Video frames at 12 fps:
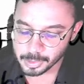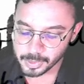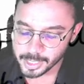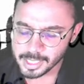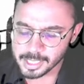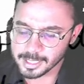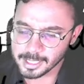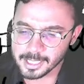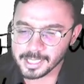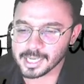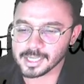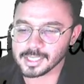Okay,
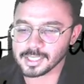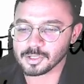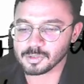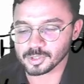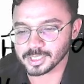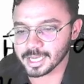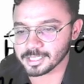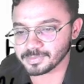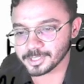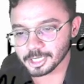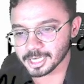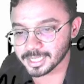like until now question has
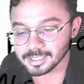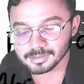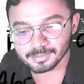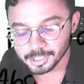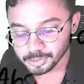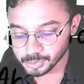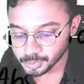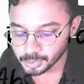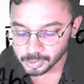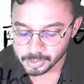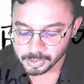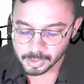been not asked, but you should
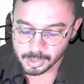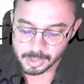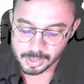know,